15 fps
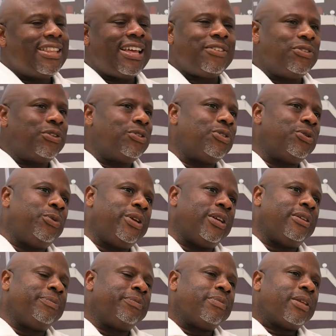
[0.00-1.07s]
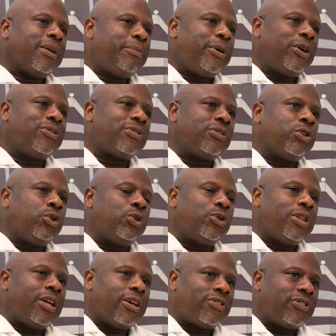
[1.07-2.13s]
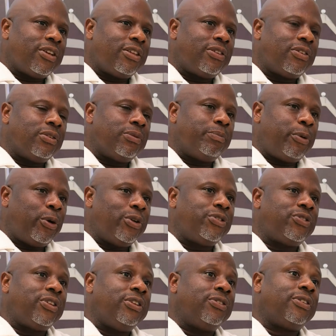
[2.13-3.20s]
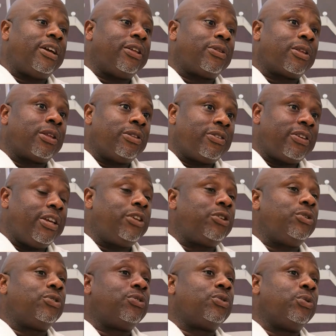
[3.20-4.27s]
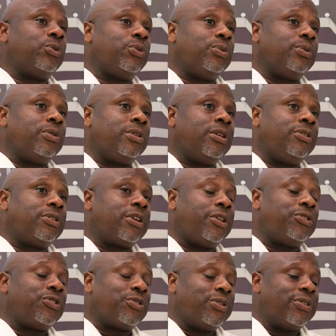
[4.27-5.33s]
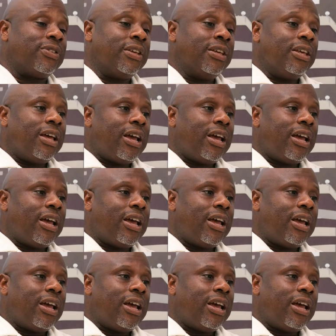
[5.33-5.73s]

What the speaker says: That's not the way. But, you know, there are certain policies that can take you to these countries.